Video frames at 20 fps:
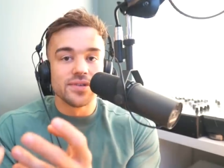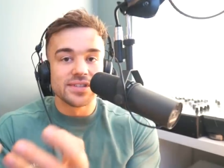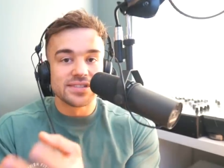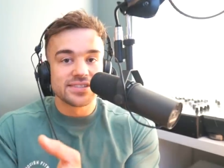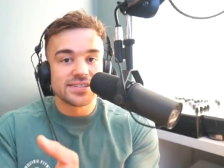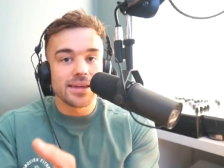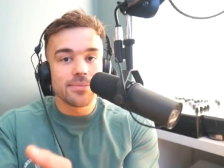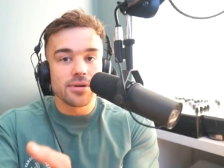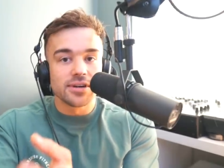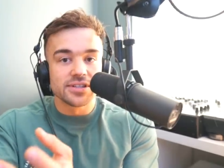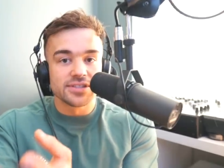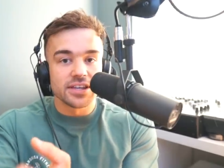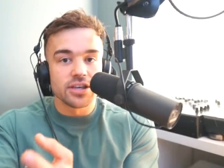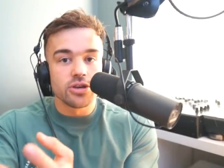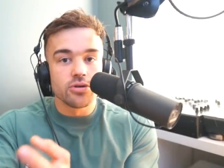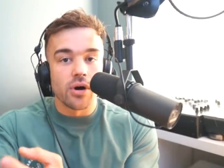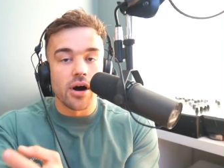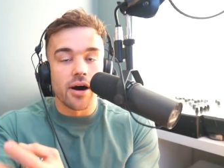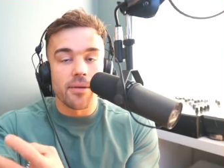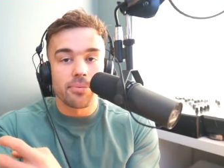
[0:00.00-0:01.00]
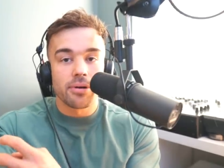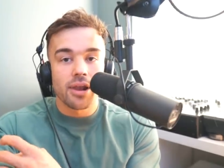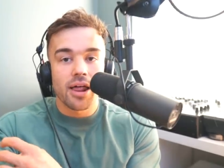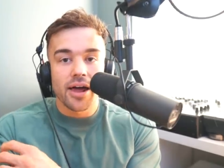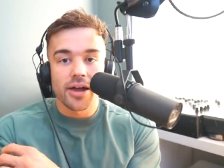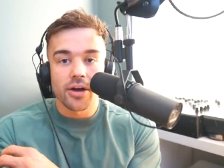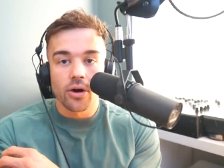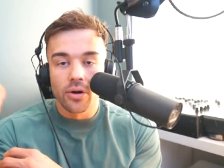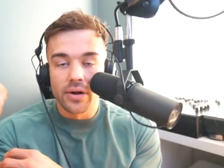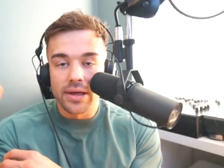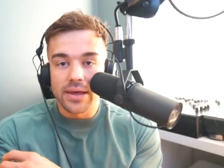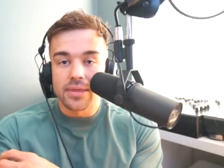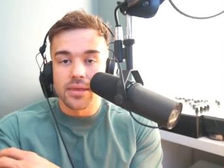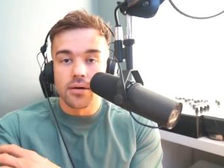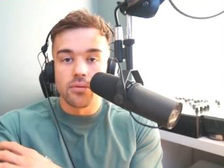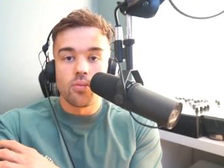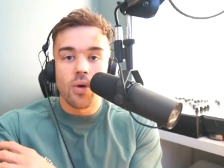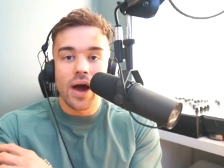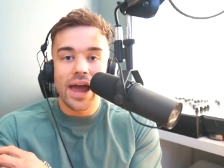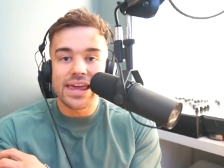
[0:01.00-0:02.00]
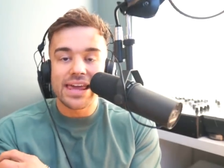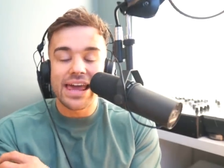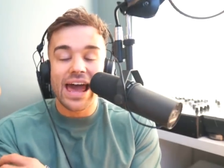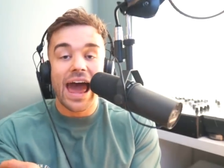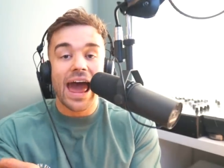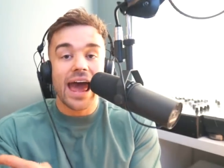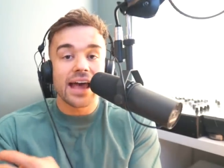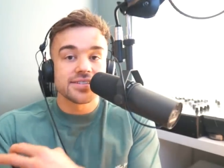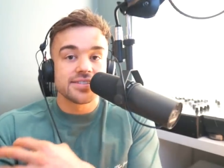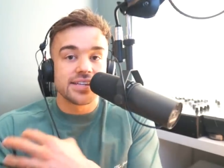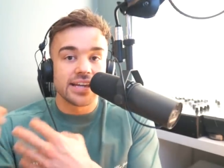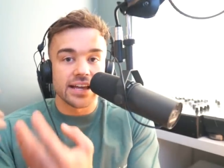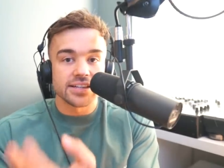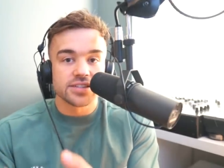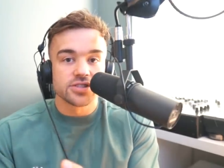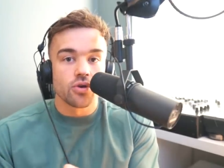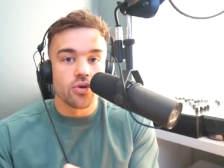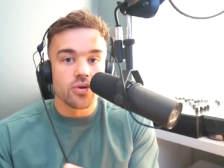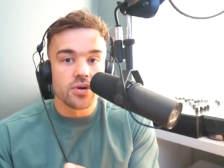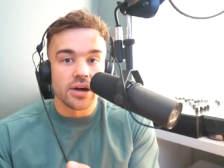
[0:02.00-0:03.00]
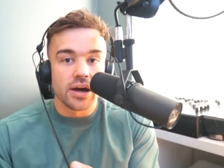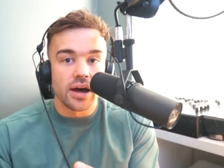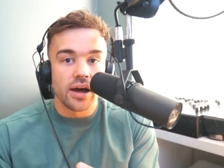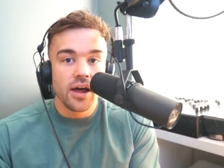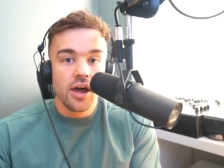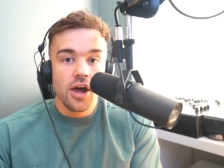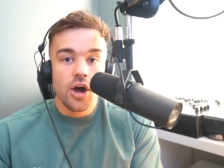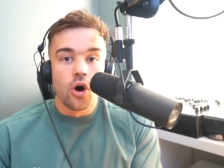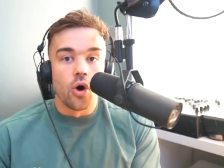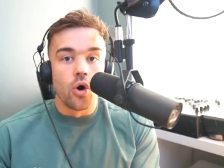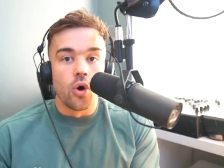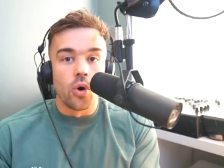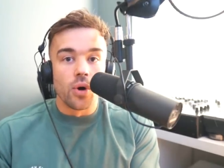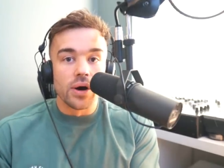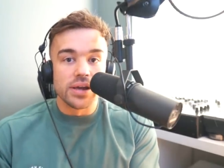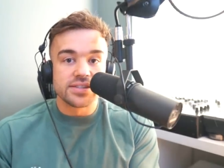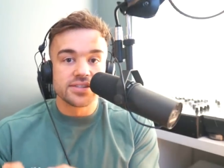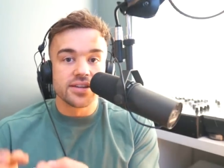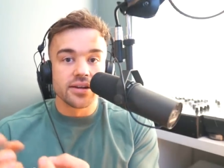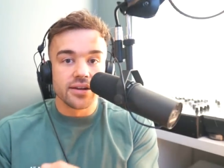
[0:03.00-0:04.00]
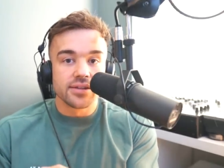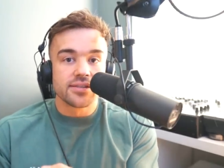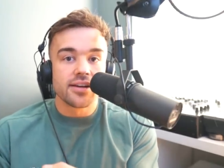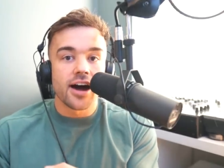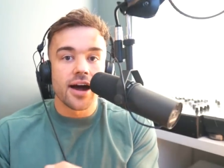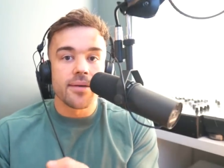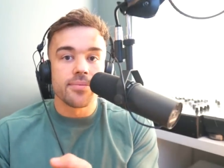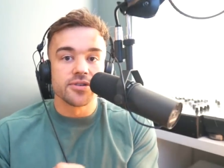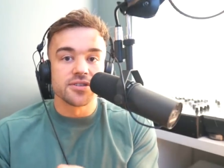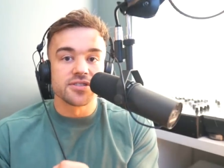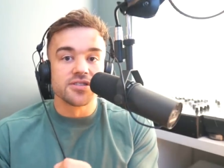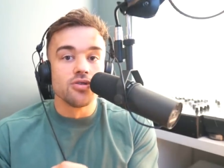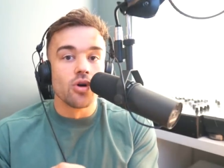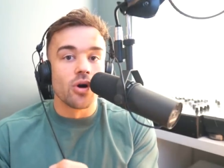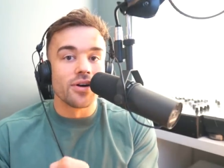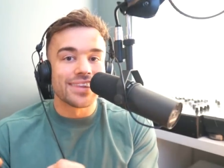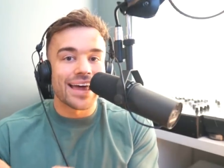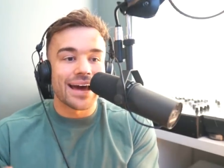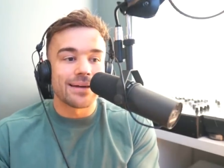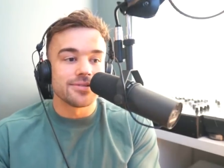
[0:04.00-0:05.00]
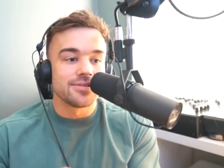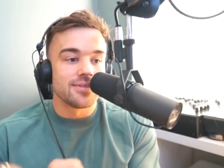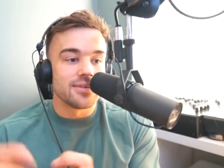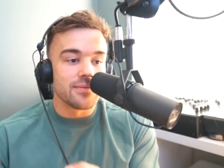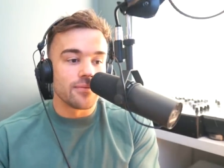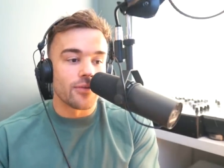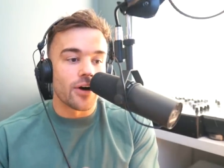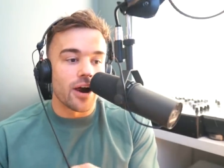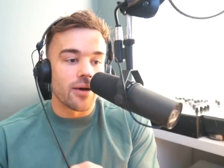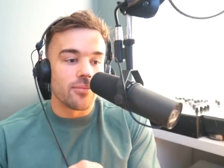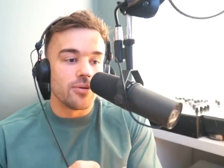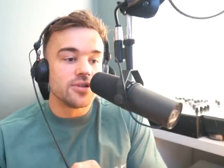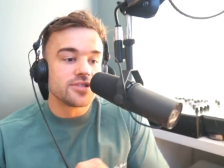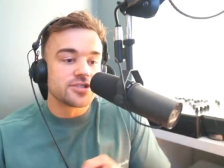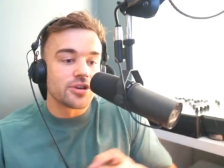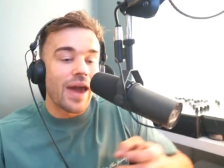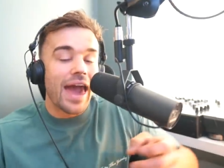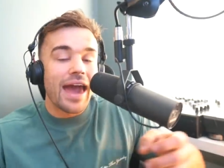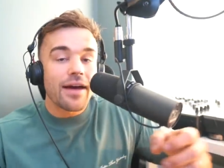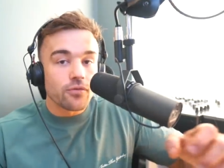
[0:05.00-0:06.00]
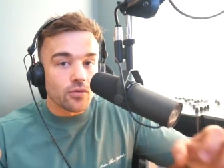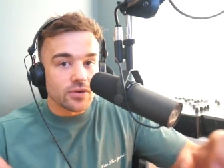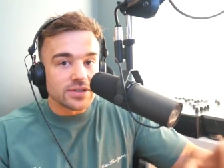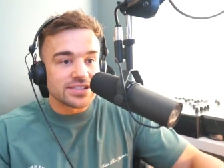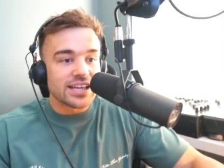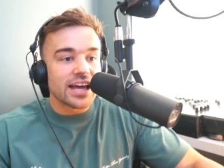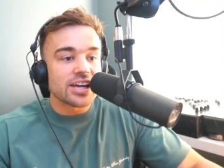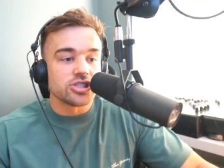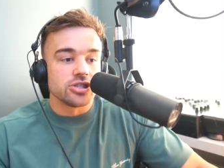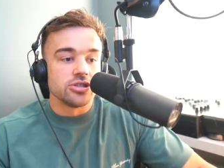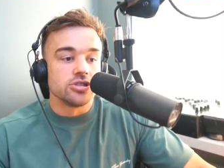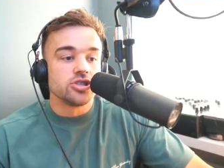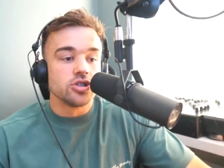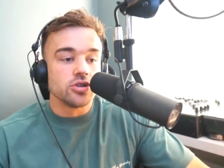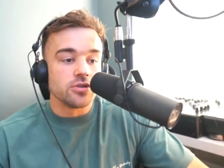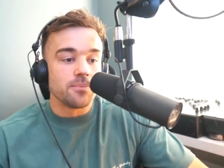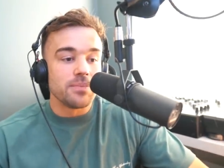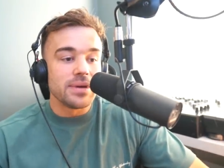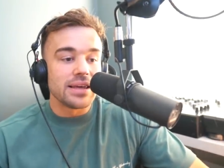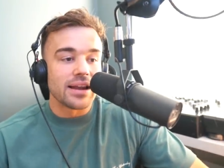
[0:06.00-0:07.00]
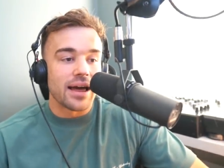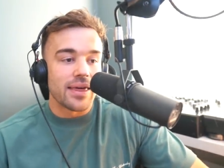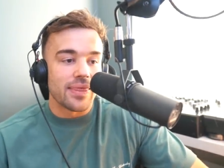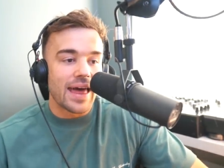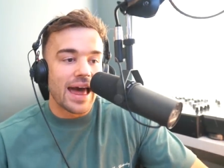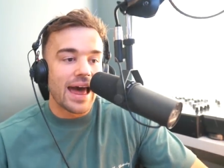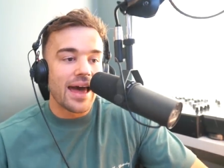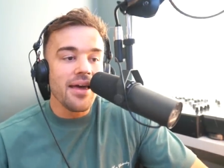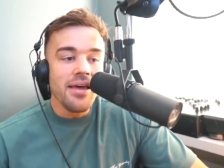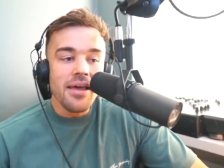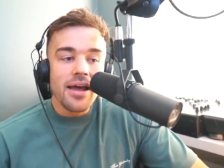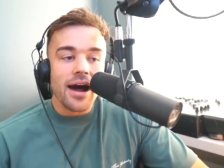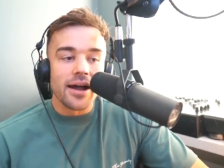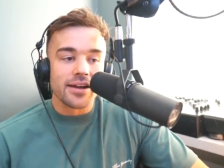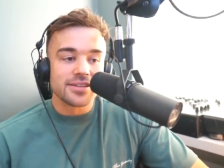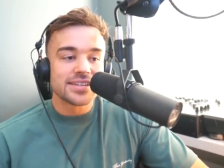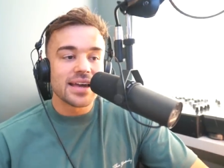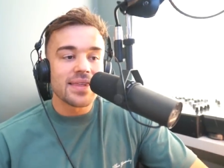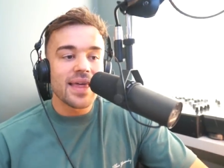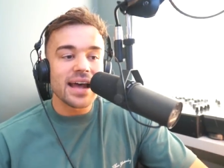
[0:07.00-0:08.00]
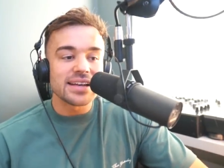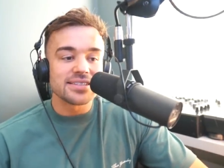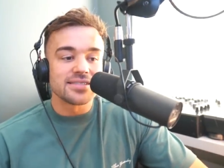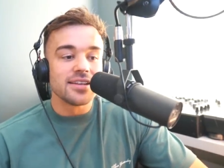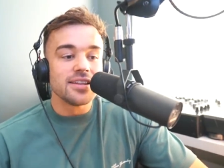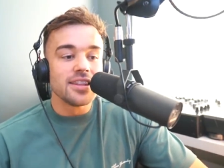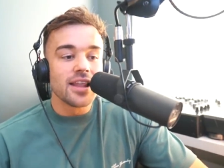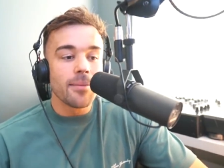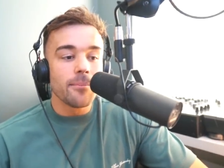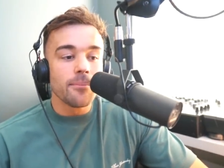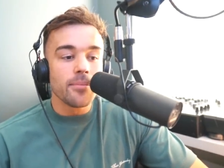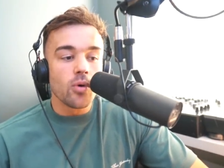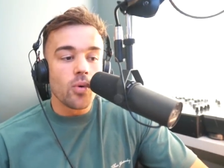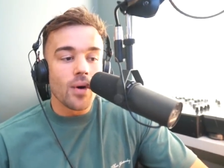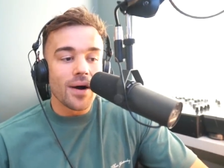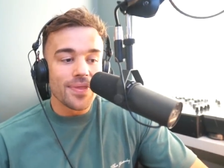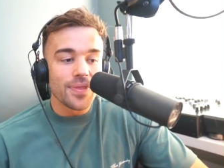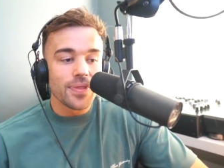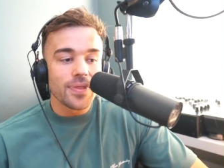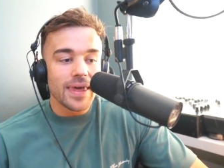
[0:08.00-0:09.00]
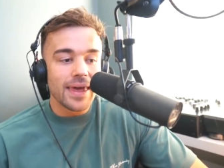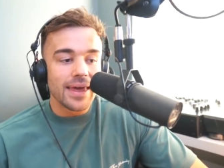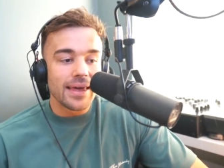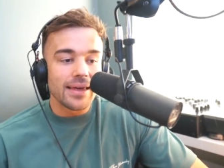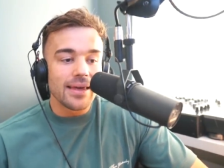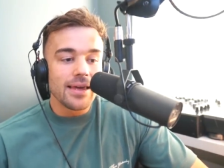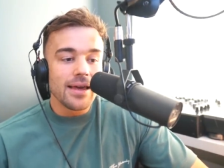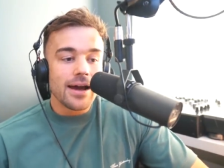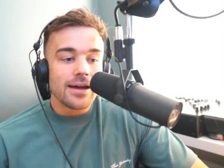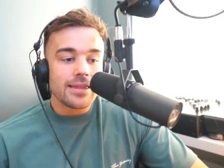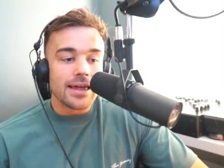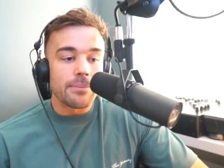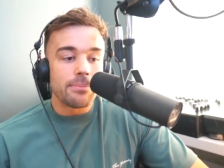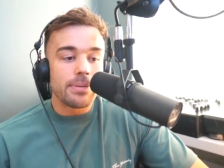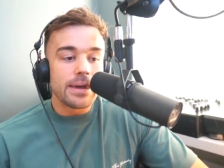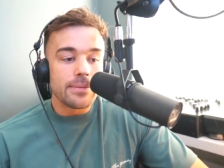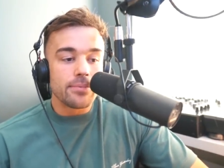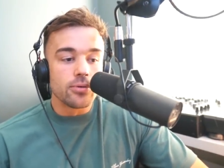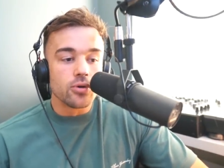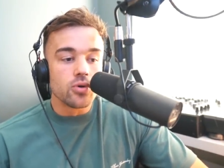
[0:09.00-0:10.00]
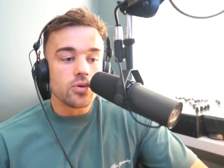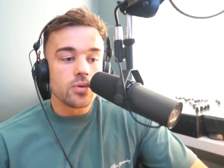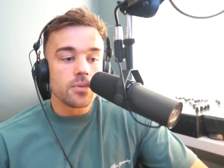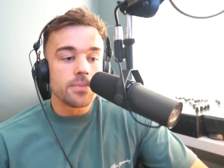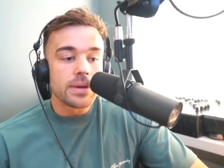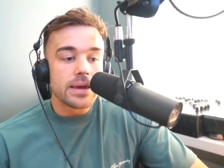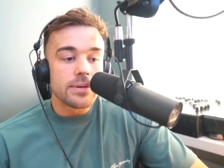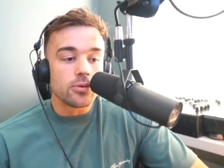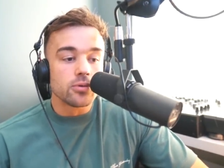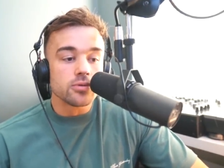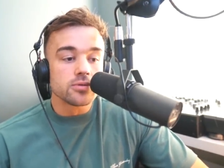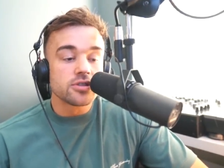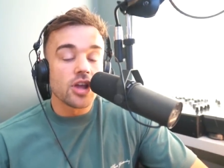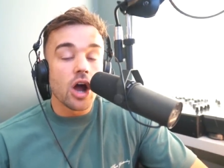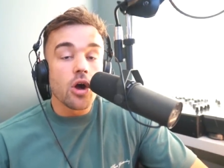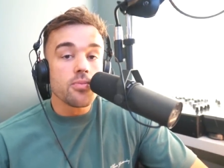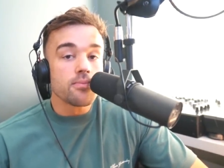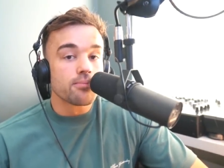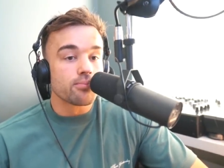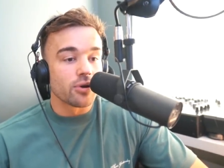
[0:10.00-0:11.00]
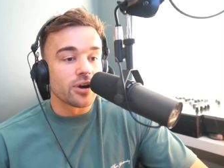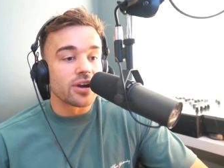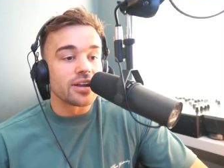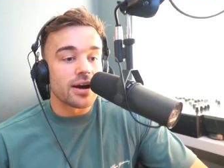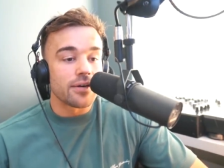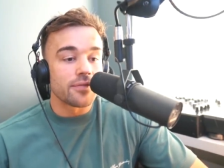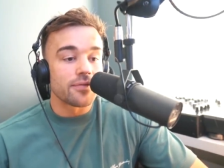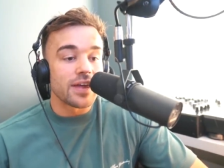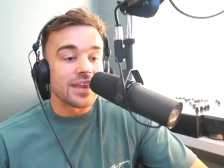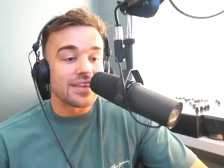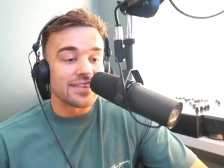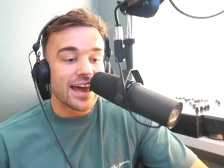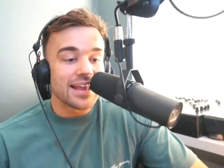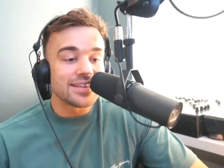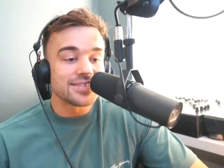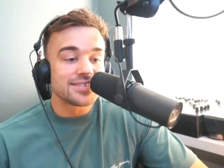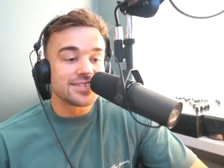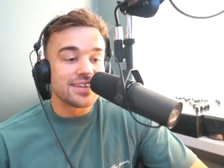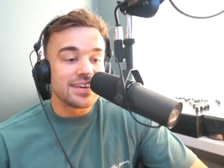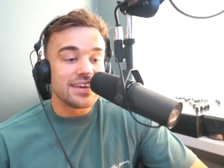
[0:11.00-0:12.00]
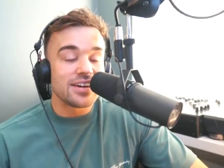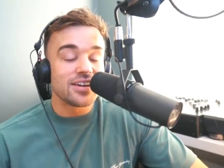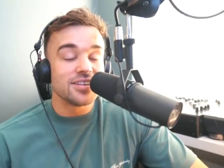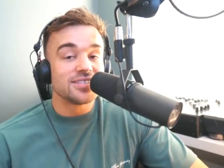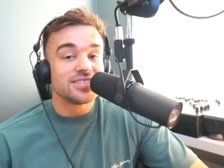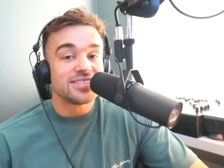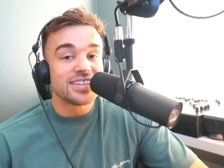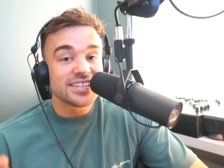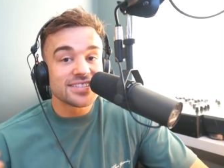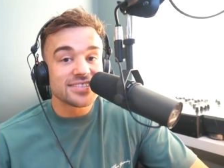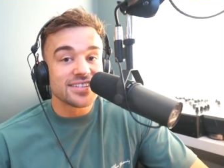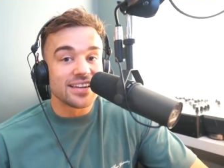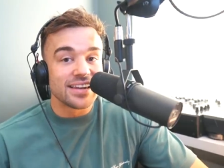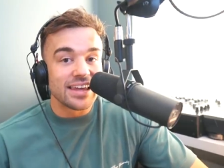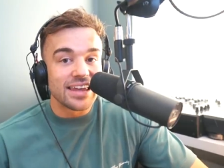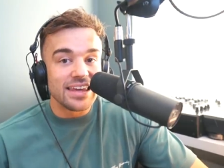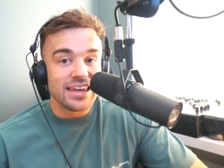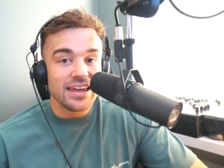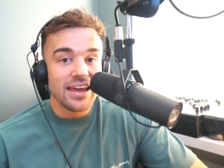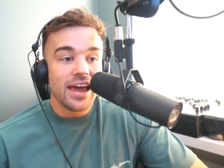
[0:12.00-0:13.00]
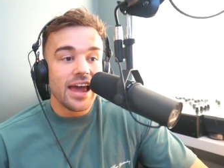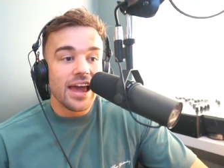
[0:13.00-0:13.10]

the stimulus that you are applying on it the weight, it has to get stronger or it's going to die because it's not adapted to the environment. So every session should be like that. And I'd say that is the number one thing that people people don't bring enough intensity consistently